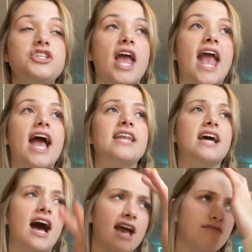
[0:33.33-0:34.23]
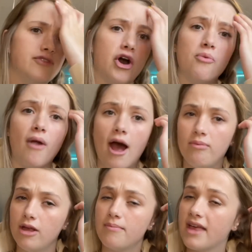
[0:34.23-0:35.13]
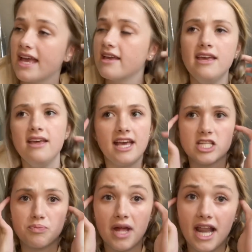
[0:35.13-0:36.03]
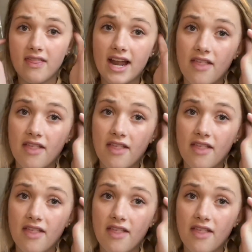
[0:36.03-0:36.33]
and I have no problem like explaining that.